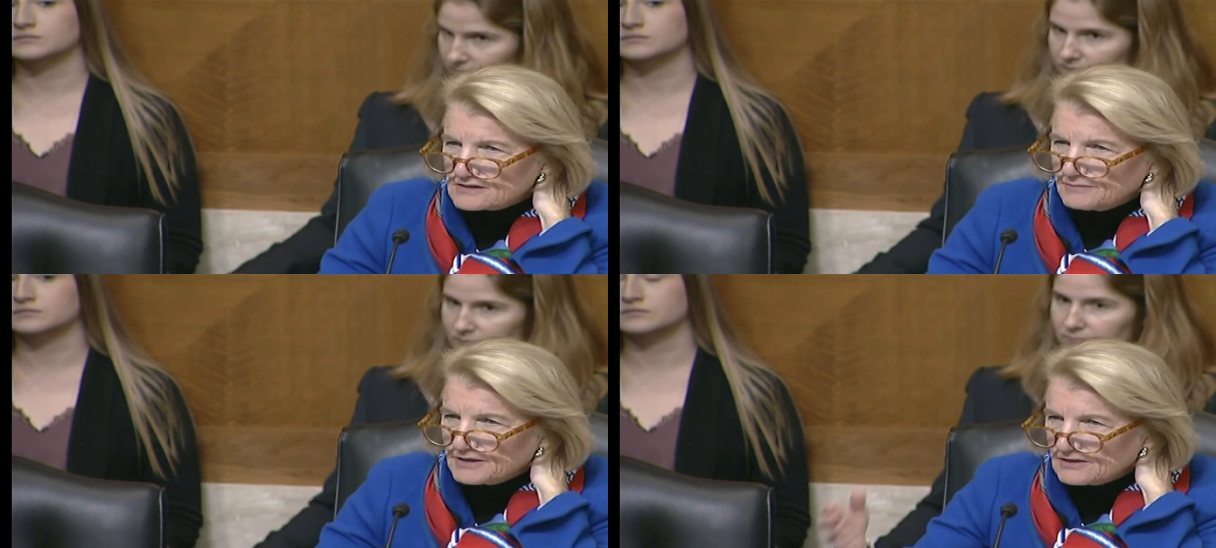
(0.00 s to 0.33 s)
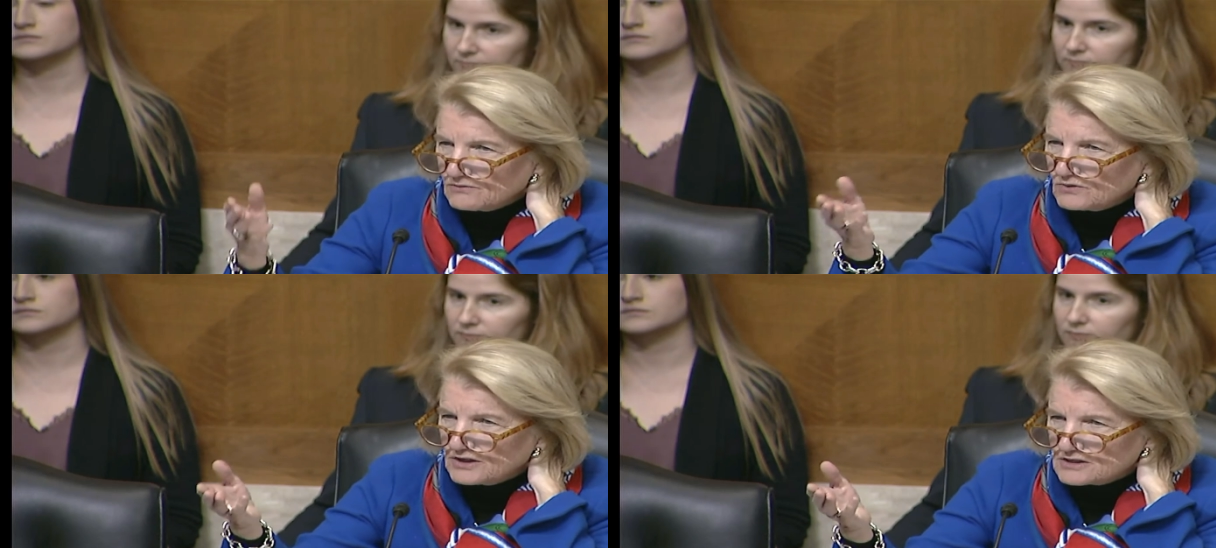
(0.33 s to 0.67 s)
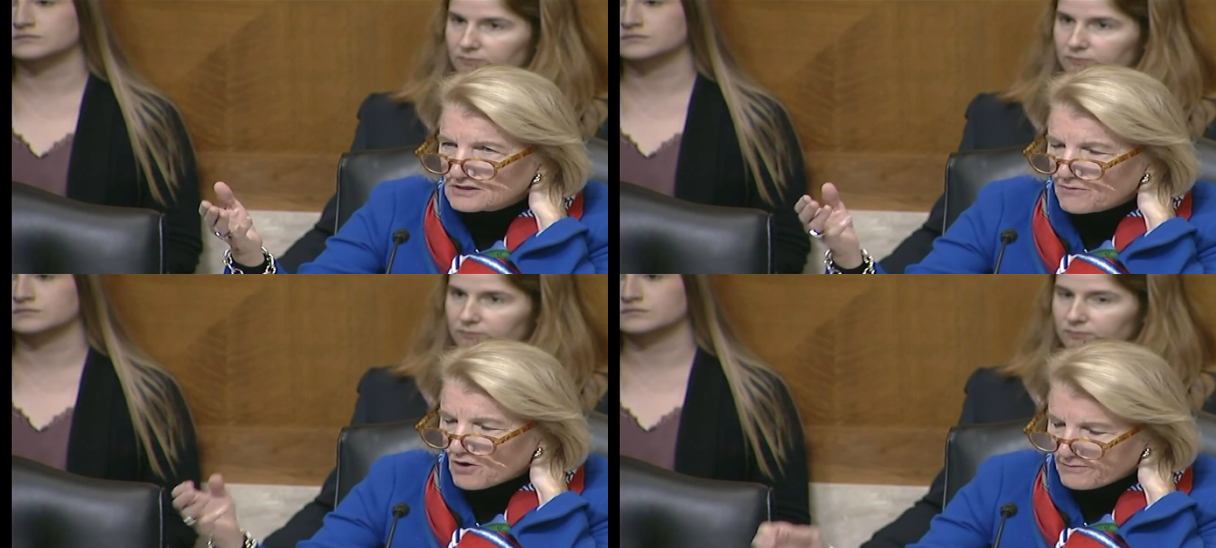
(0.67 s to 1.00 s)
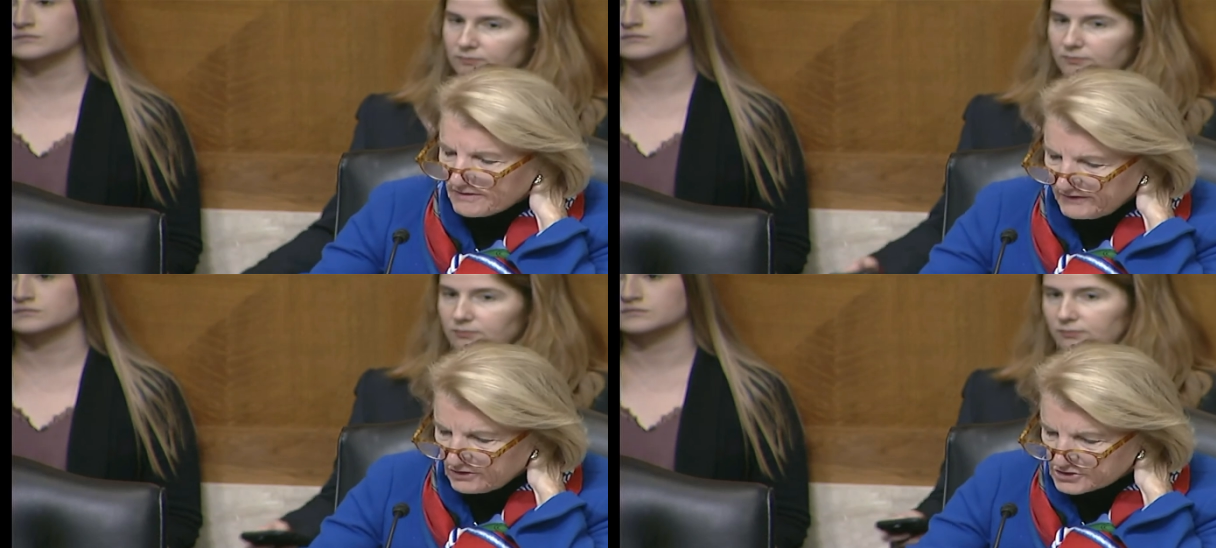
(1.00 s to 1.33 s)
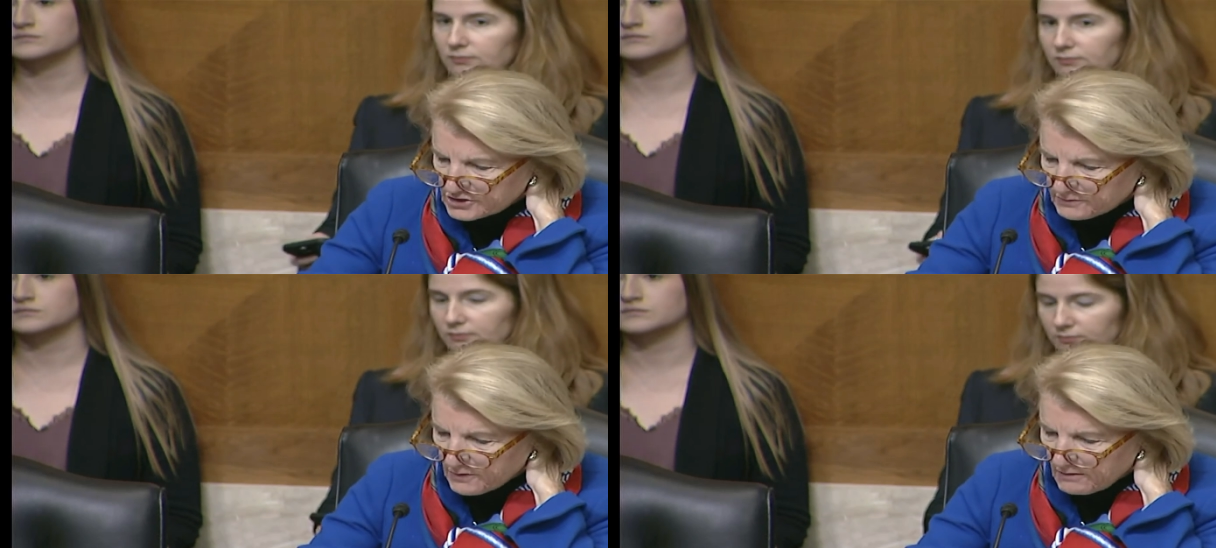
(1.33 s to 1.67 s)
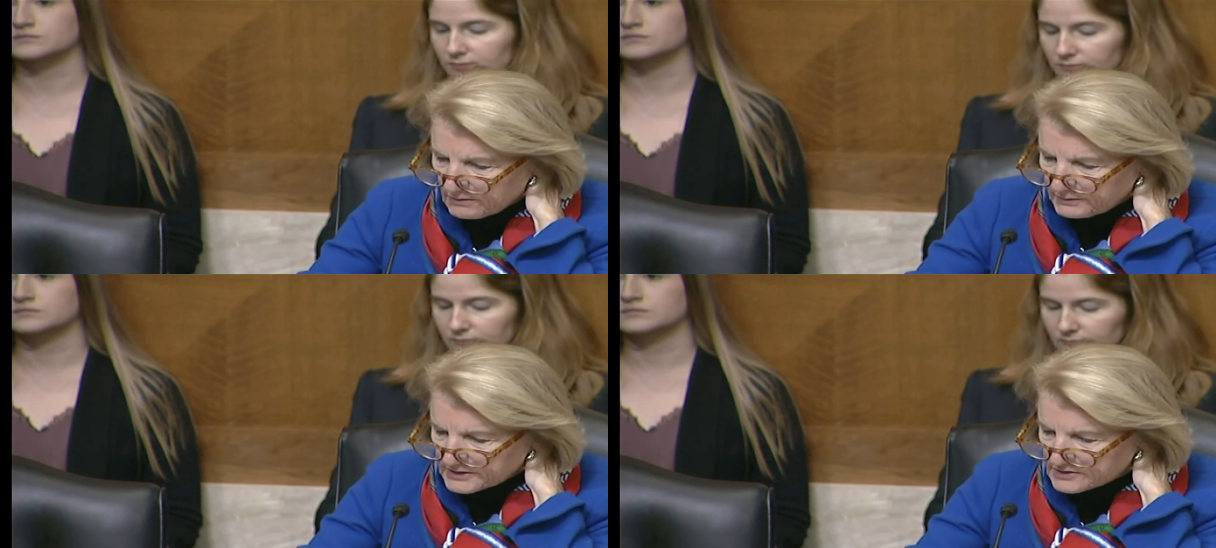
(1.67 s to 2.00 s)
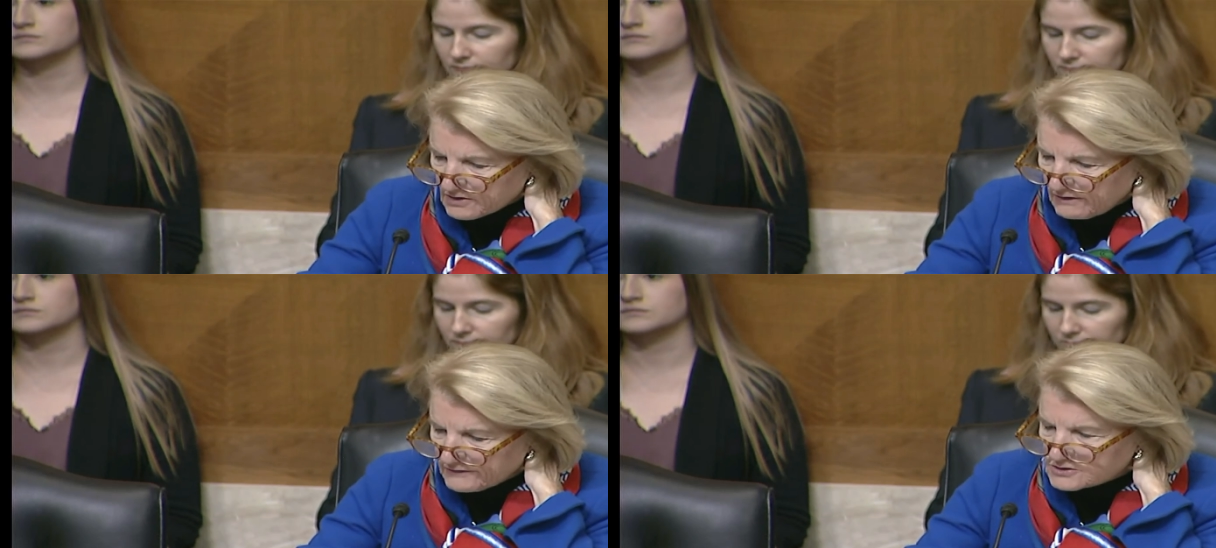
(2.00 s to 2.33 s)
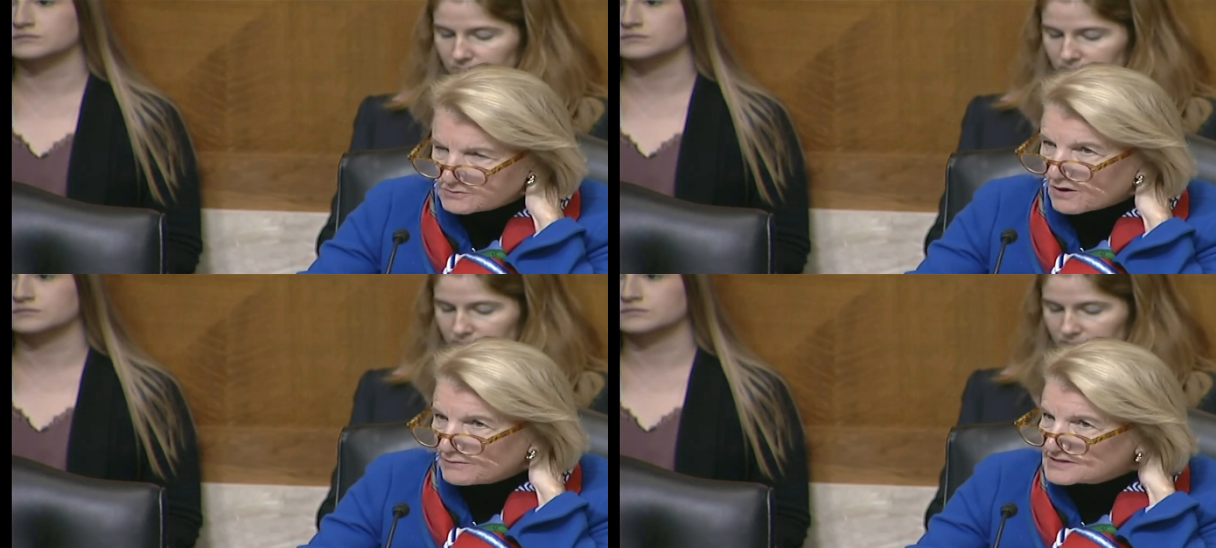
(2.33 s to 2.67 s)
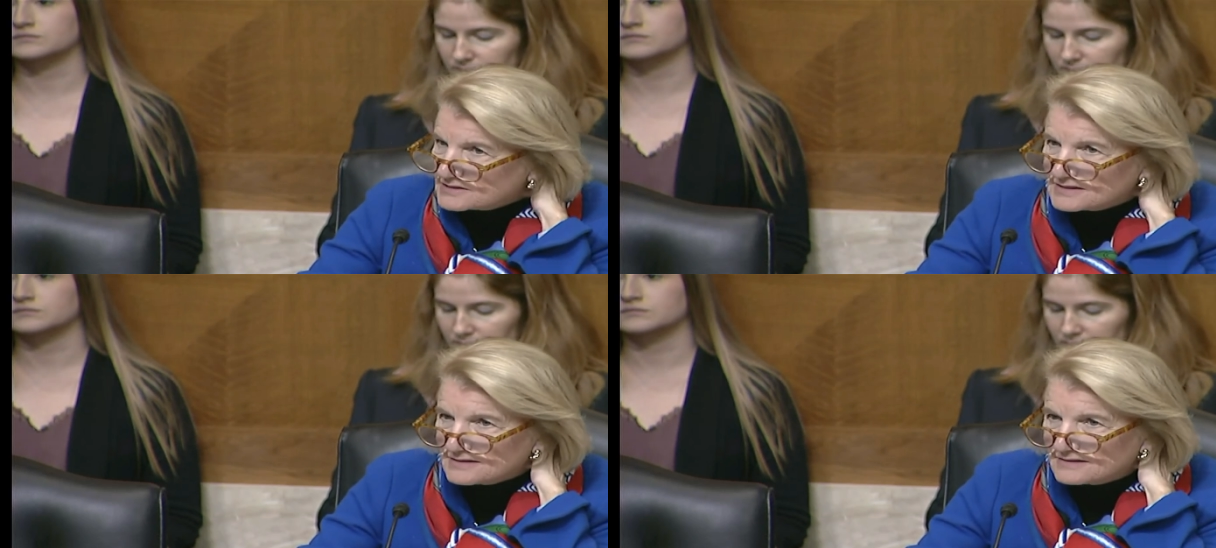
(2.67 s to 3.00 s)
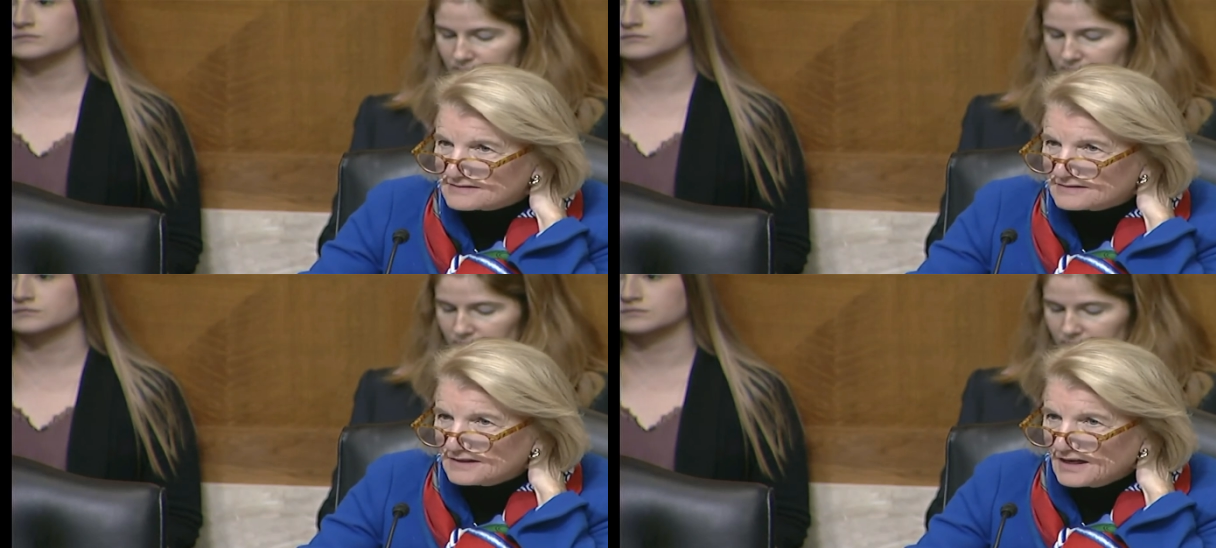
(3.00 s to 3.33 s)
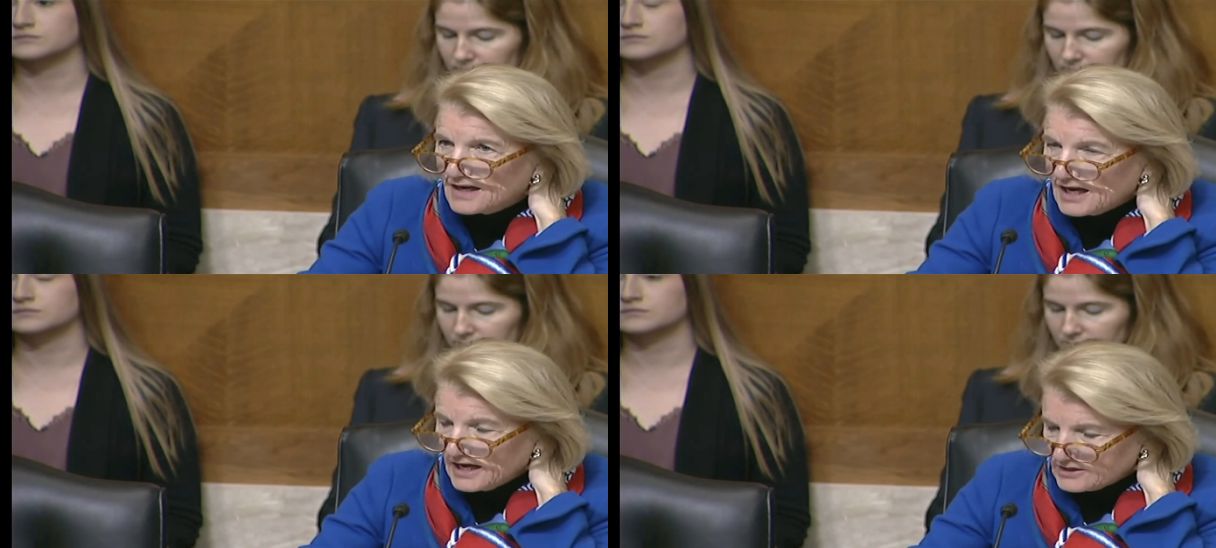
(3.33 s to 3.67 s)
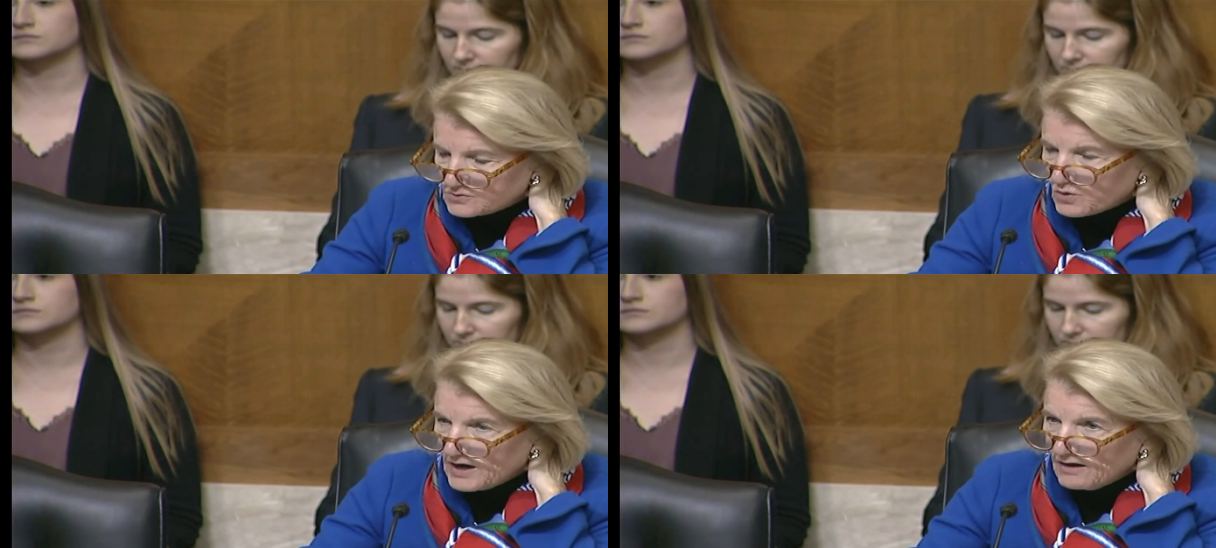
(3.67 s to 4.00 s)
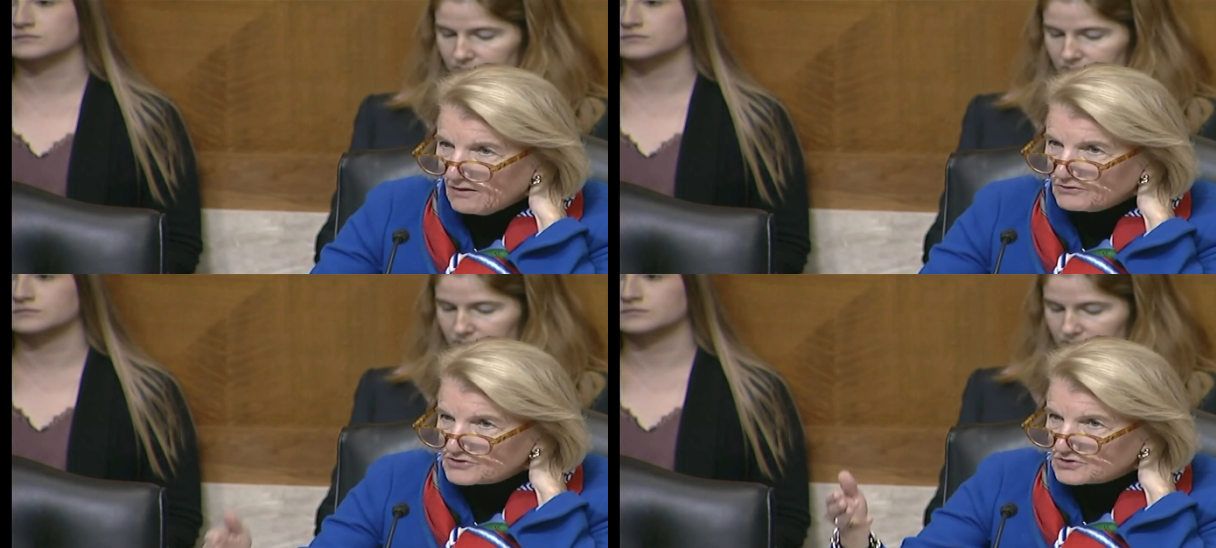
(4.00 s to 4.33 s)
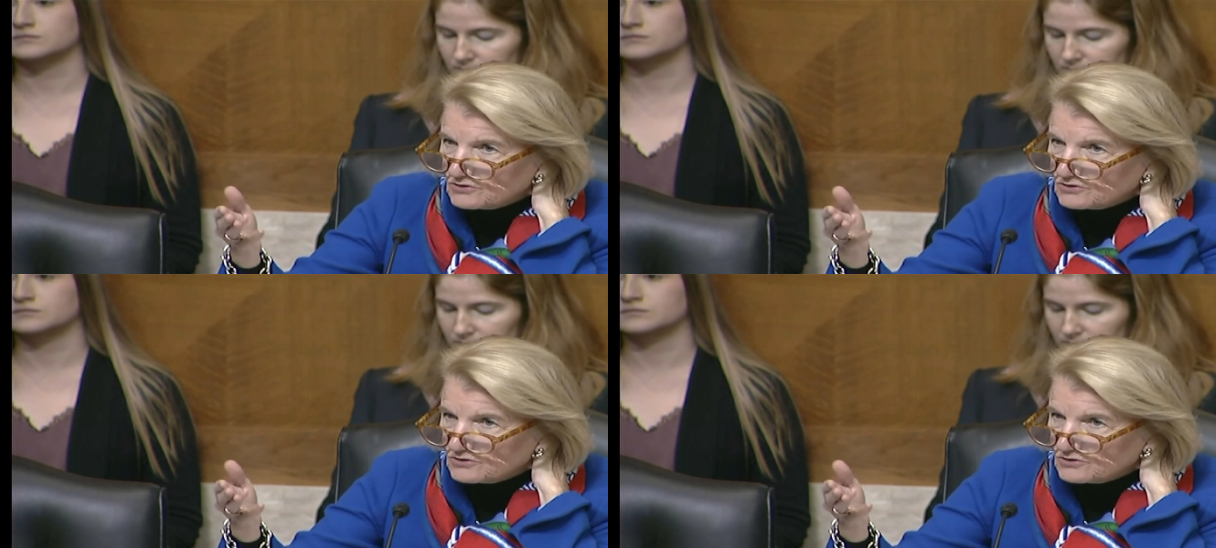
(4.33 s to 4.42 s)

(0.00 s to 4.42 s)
Speaker 1: I mean, at the Department of Energy, you probably saw this, you probably see this as well,